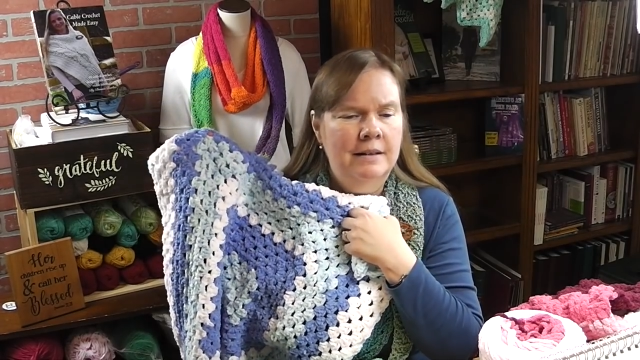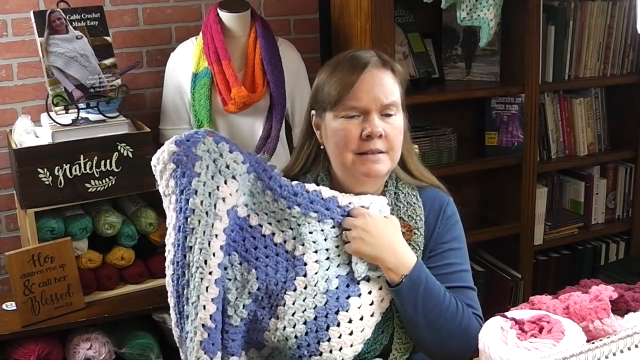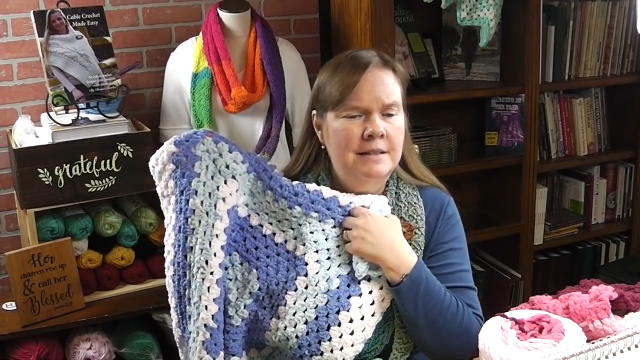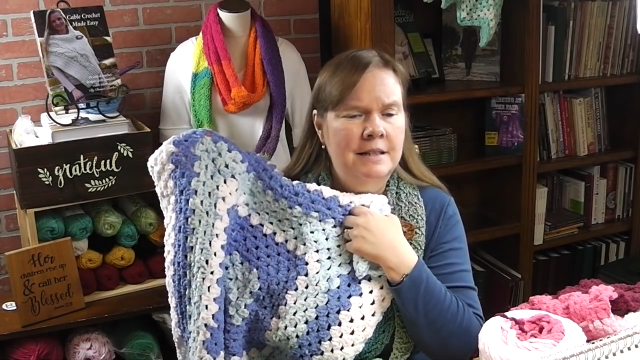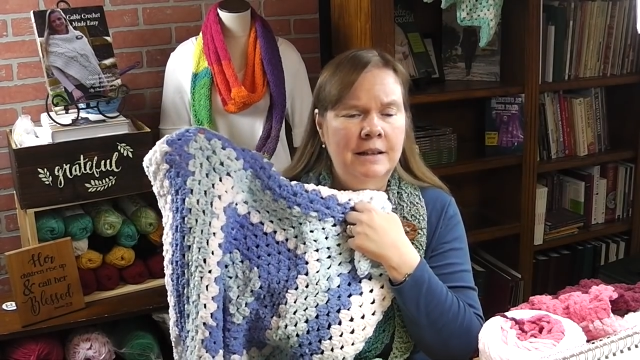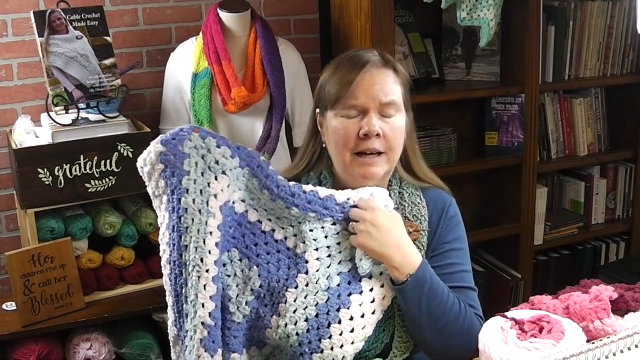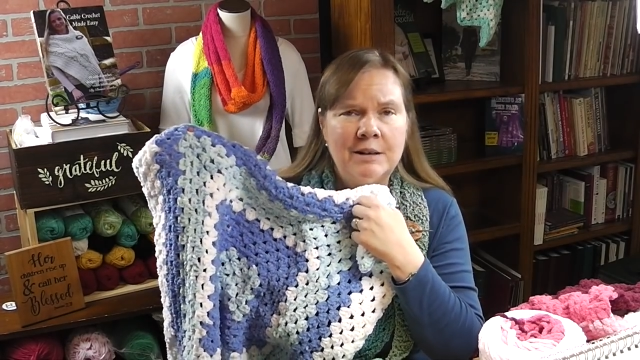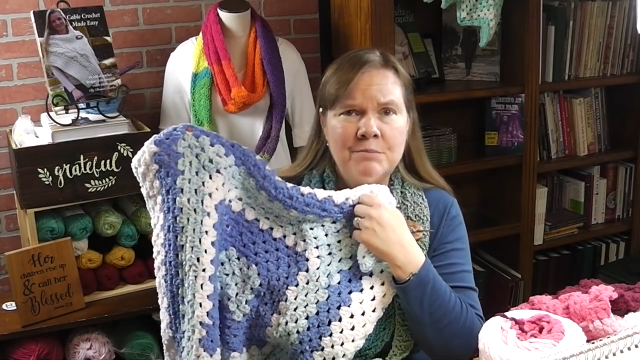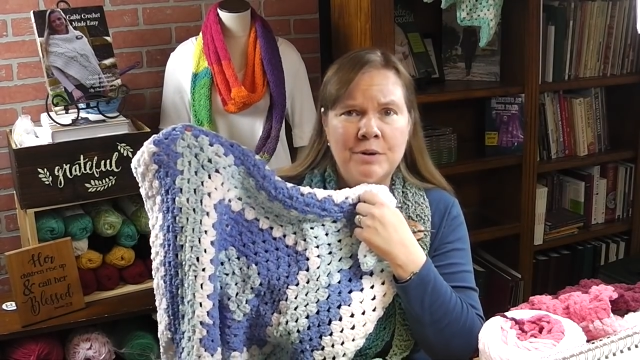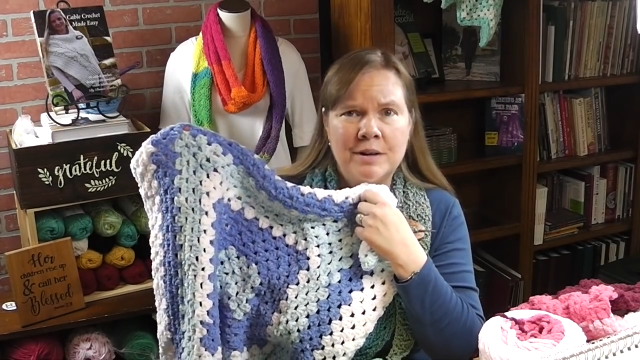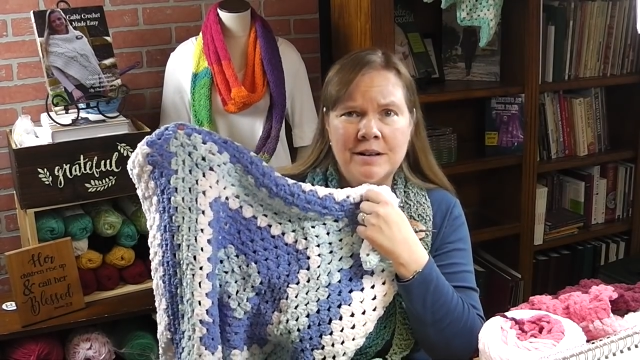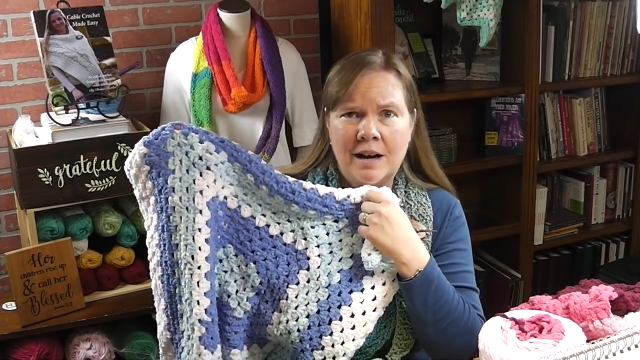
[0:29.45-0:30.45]
see Lion
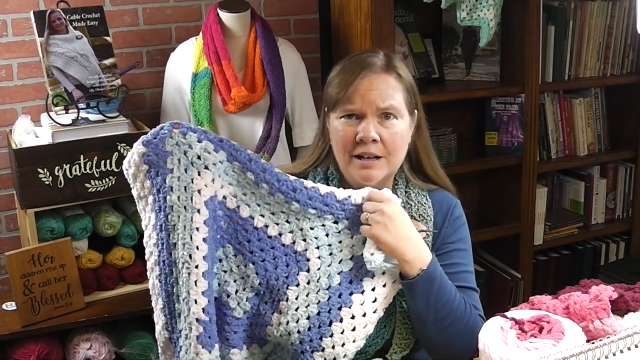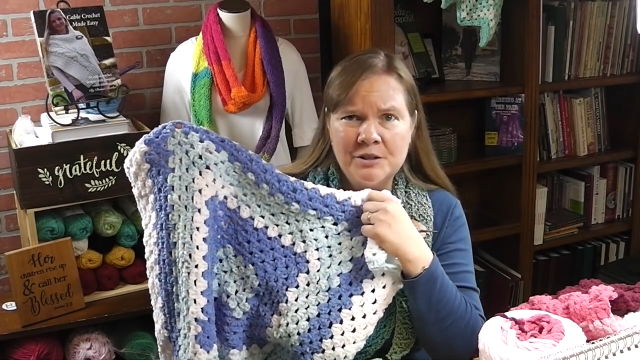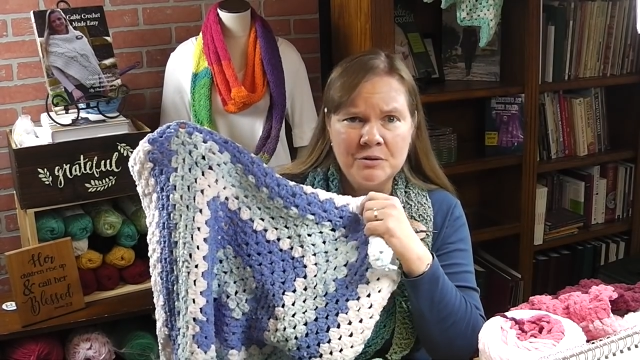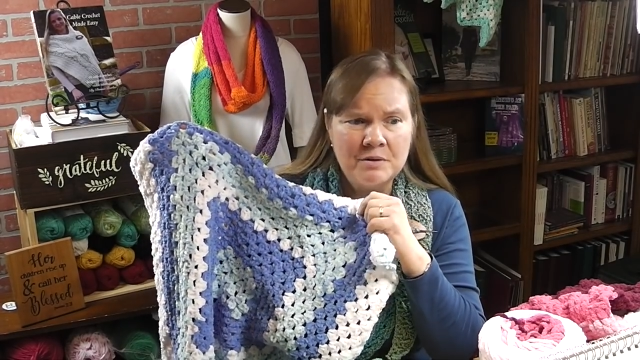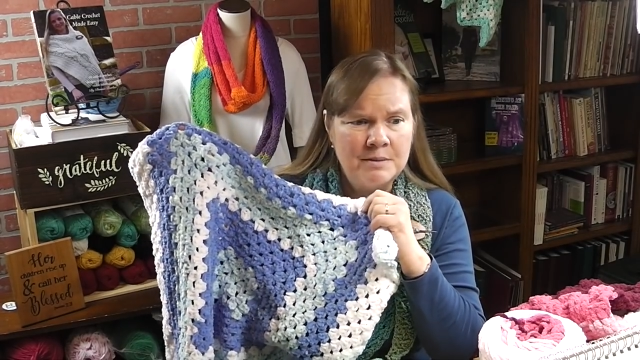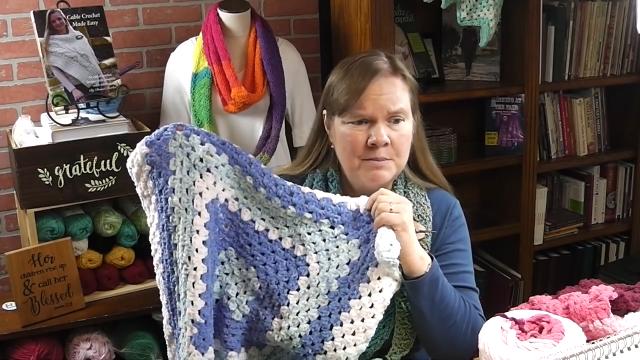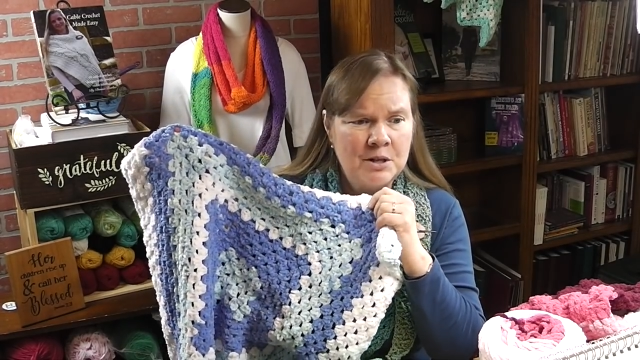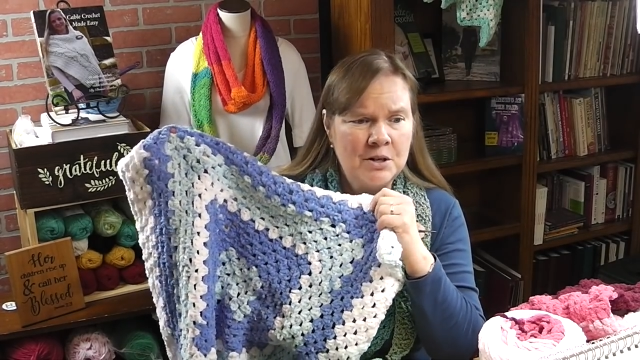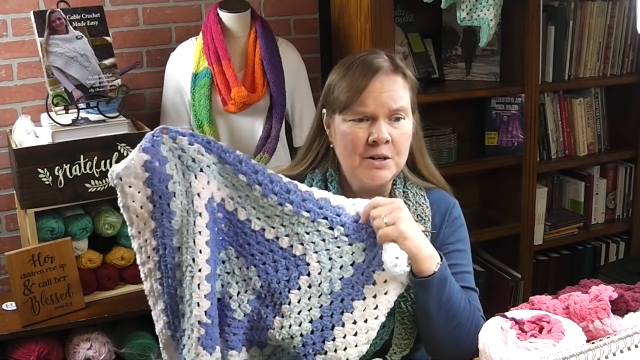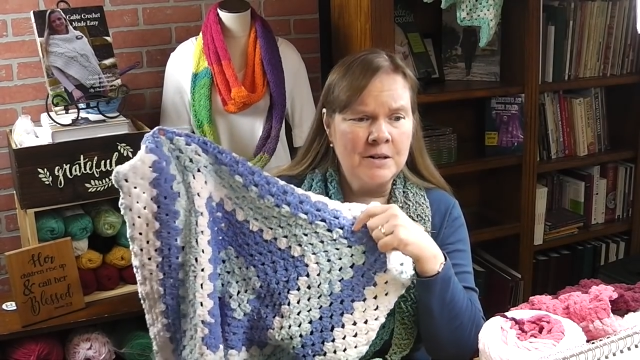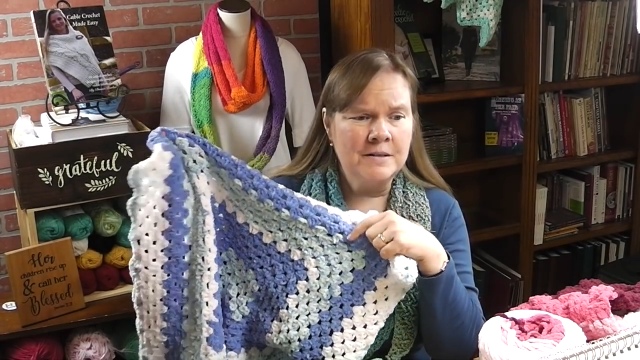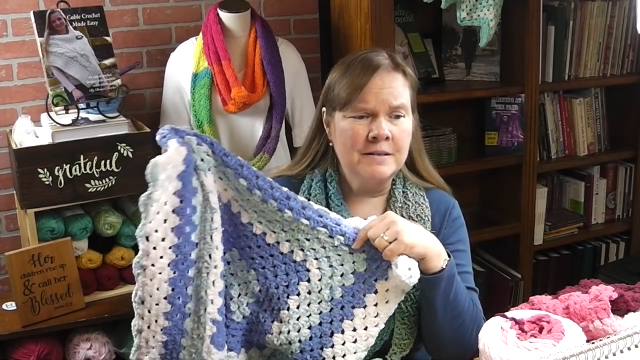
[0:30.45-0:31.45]
Brand Ice Cream
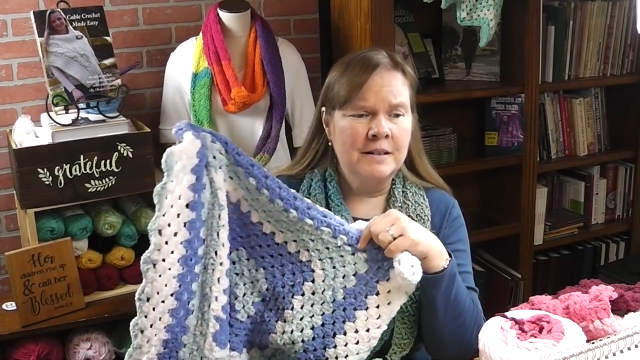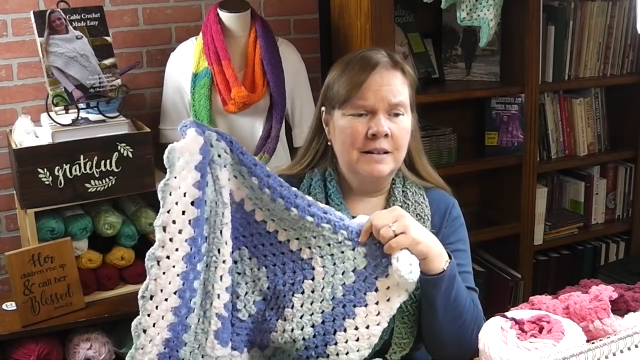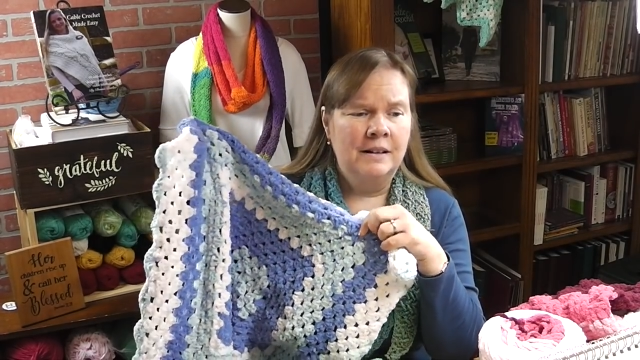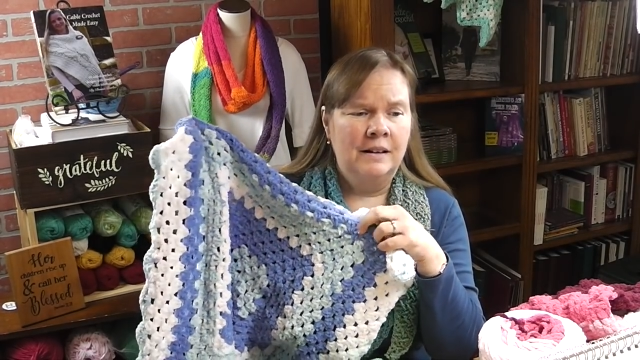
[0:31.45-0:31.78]
Yarn,